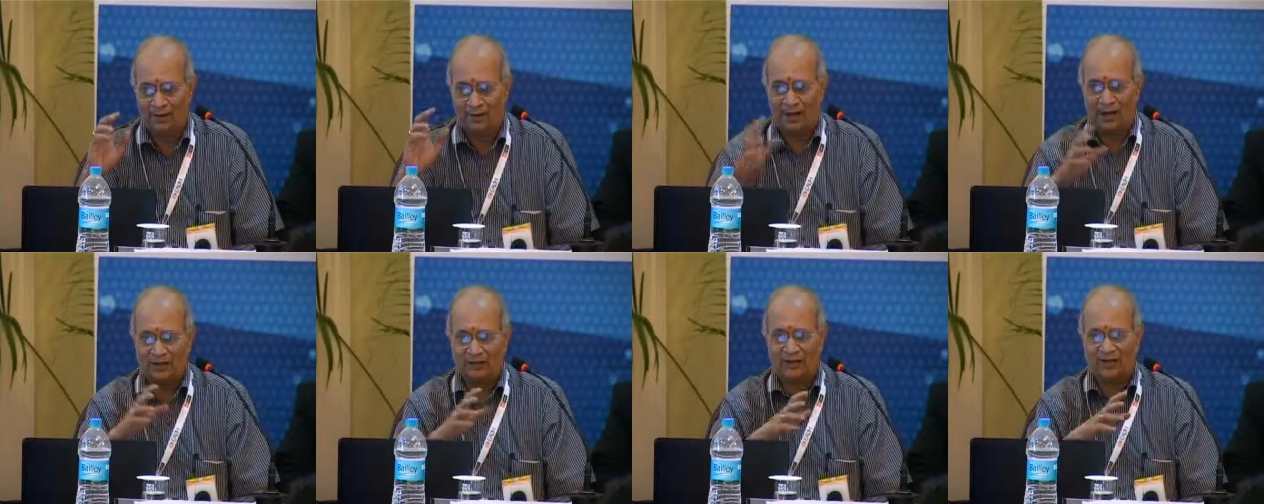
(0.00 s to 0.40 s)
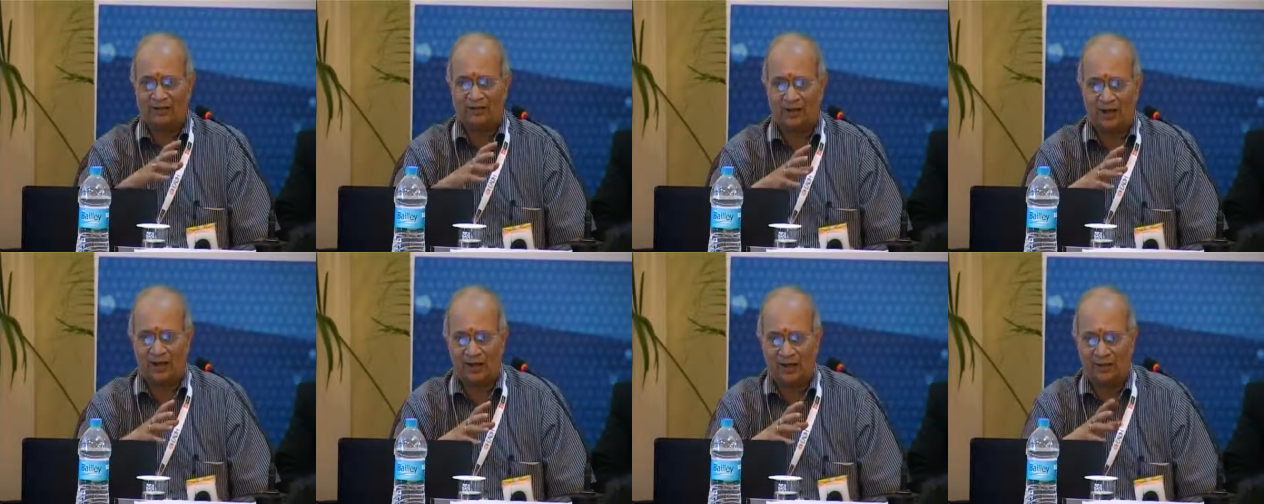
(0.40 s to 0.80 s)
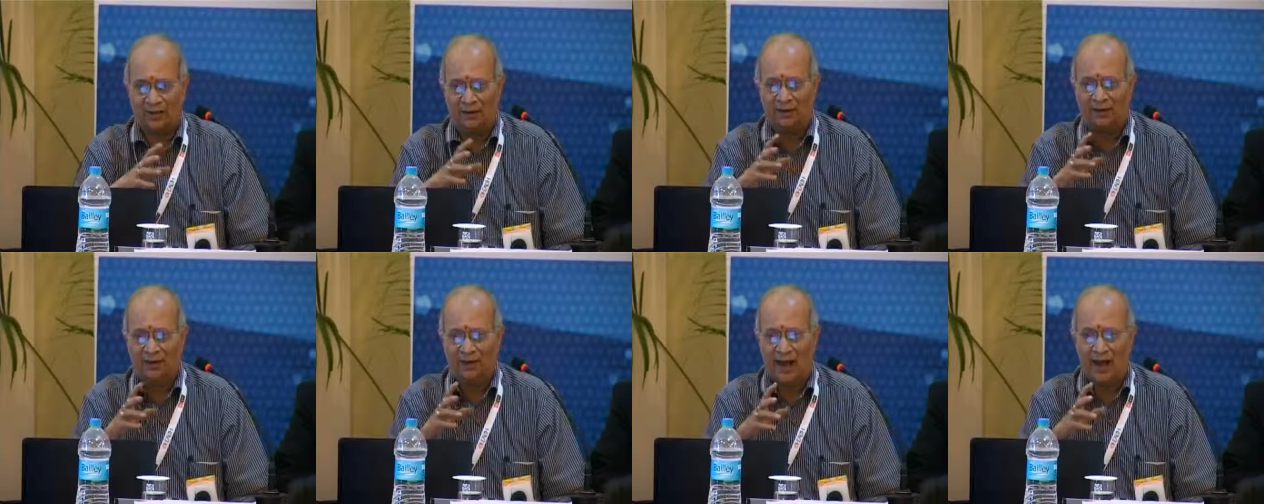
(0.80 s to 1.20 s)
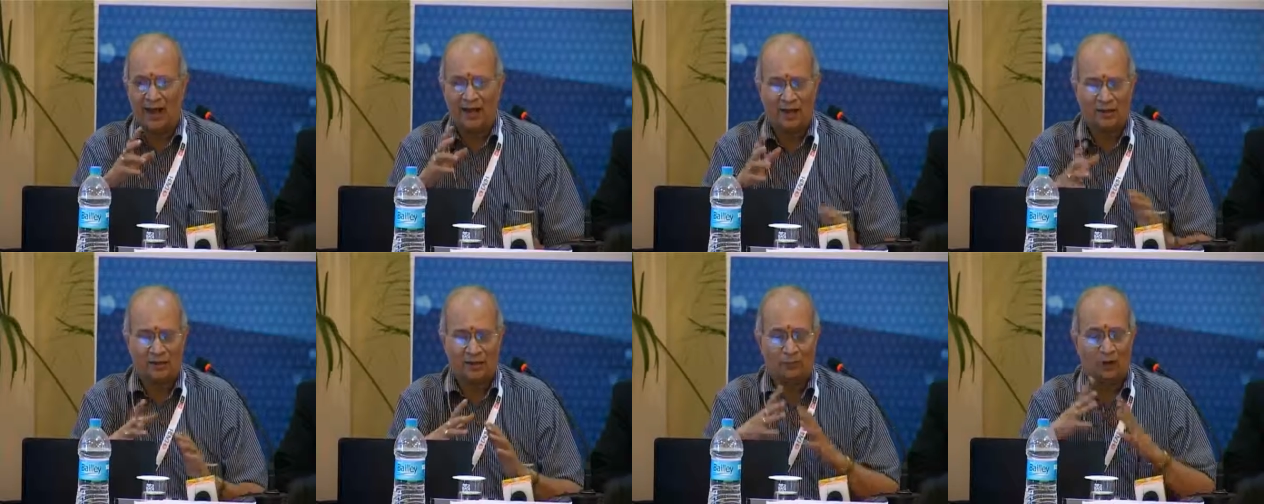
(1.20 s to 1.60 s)
Next is uh,
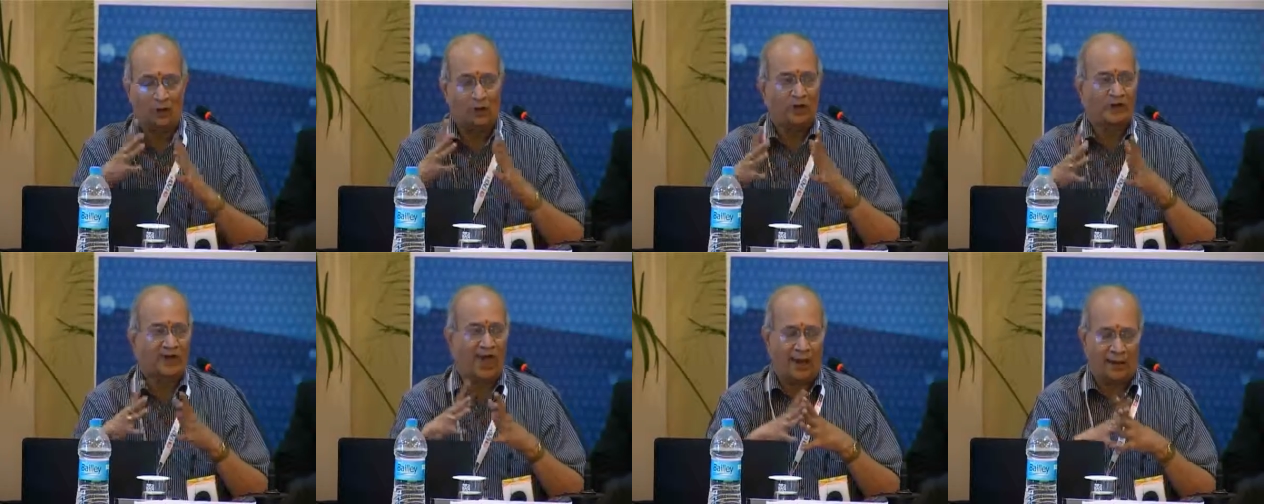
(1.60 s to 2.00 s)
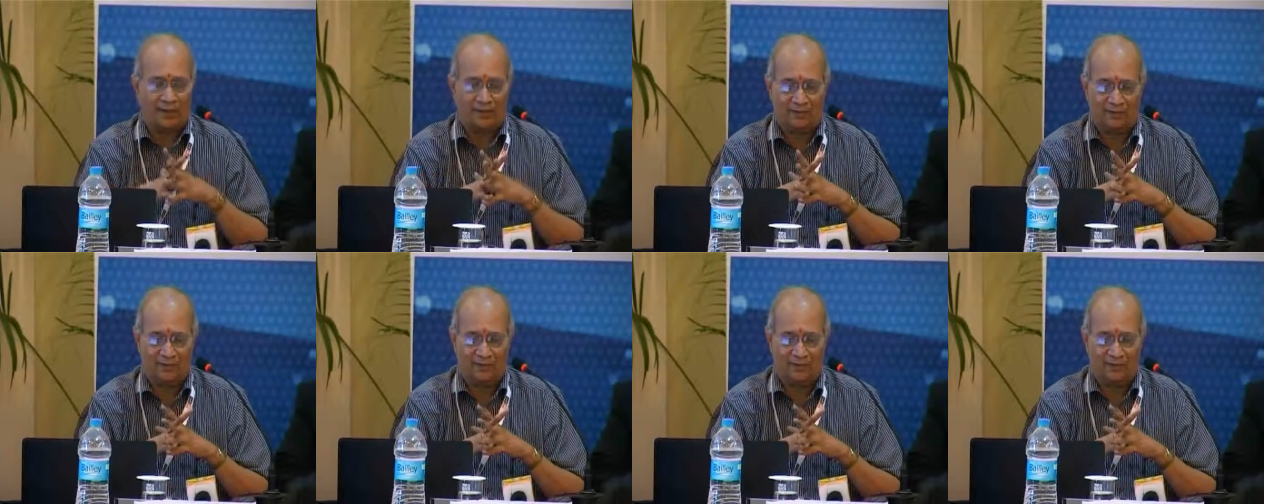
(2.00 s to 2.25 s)
ideas about design.